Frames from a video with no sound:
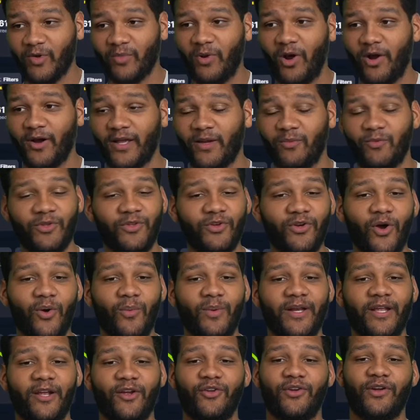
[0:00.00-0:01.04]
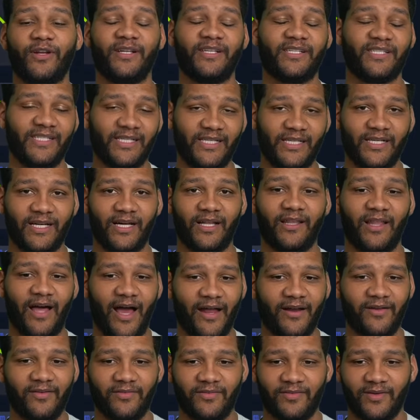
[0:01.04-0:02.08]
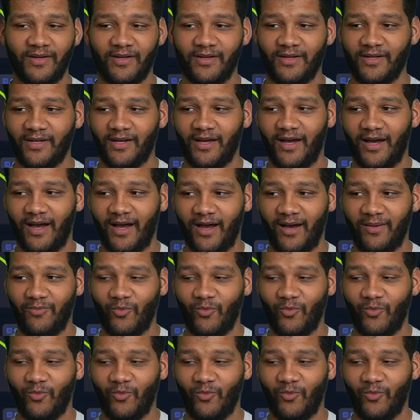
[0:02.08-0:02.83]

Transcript: market, when you go in here, you're going to see a lot of um,